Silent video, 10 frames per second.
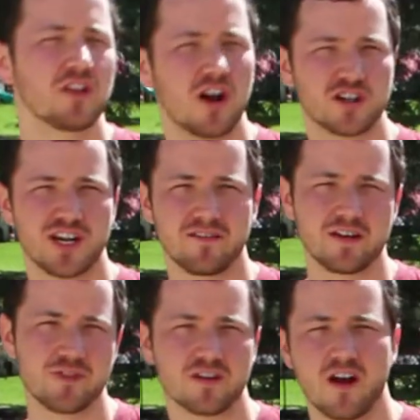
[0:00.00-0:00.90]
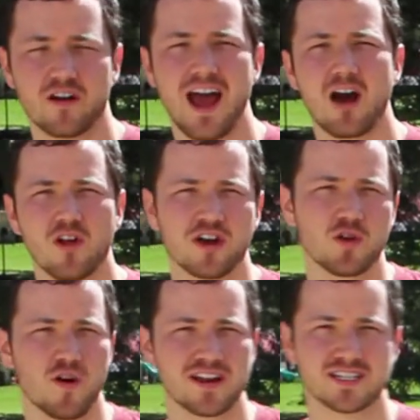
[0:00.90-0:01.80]
longevity of your garden, how long you
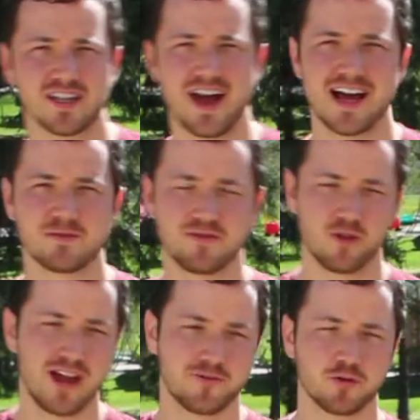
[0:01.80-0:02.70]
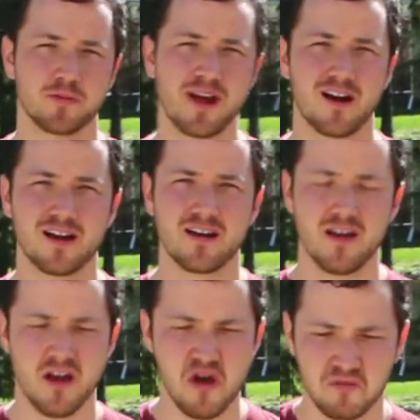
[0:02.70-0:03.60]
want it to last before you have to repair it.
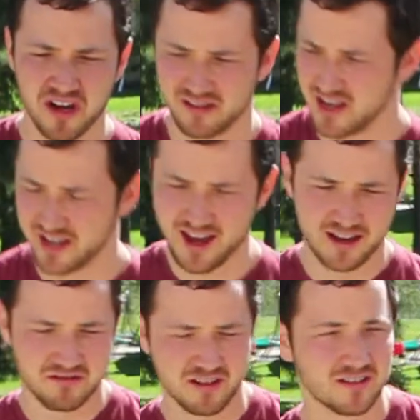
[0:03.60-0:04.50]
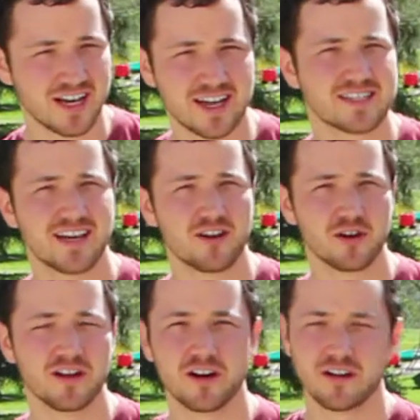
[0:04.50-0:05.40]
But again, like I said
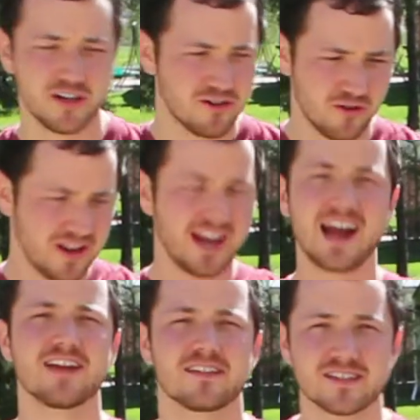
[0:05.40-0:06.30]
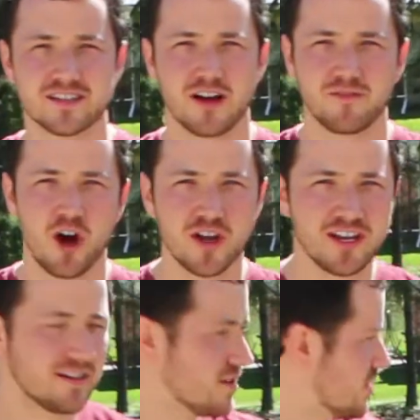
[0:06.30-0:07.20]
earlier, you don't need any of this stuff. All you
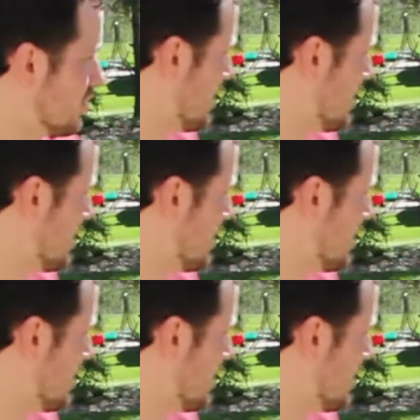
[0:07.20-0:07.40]
need to do